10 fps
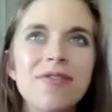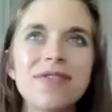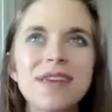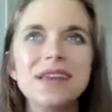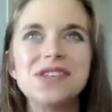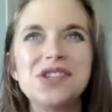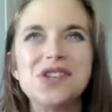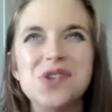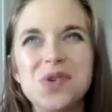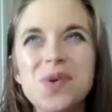thing
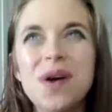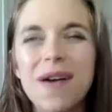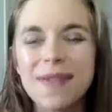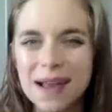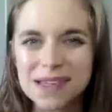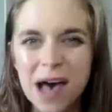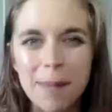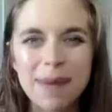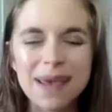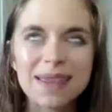too on that
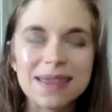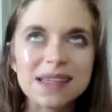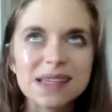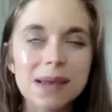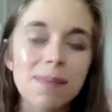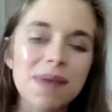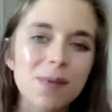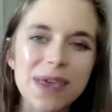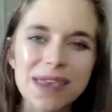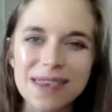topic, and this is something
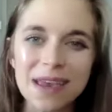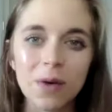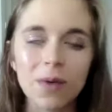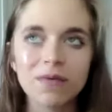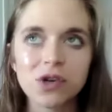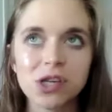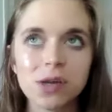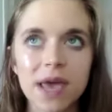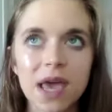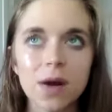we, unfortunately
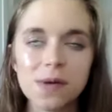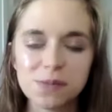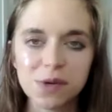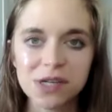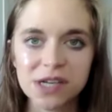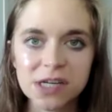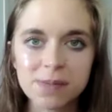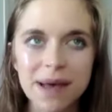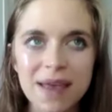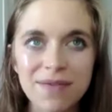we can't always predict,
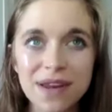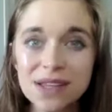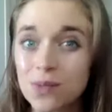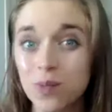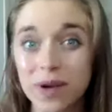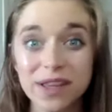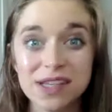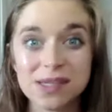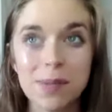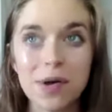but if it is a really
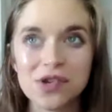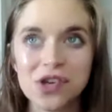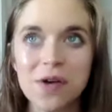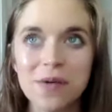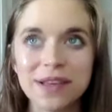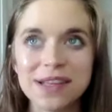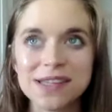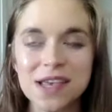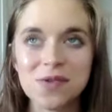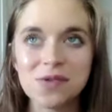small show, and let's
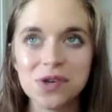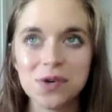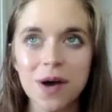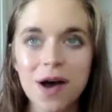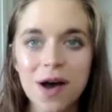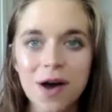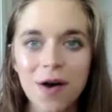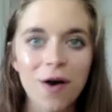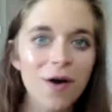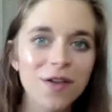say you do
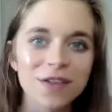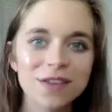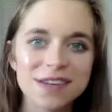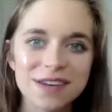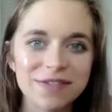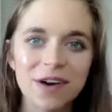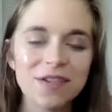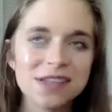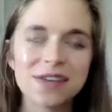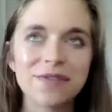all
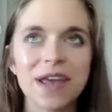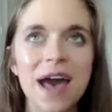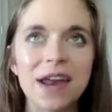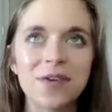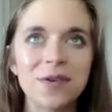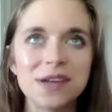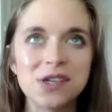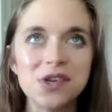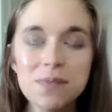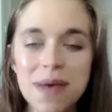these different
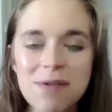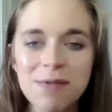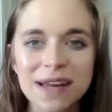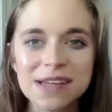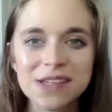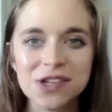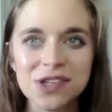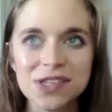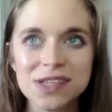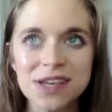categories, you may run into
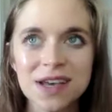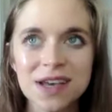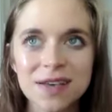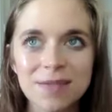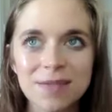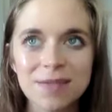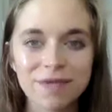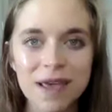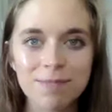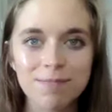just the like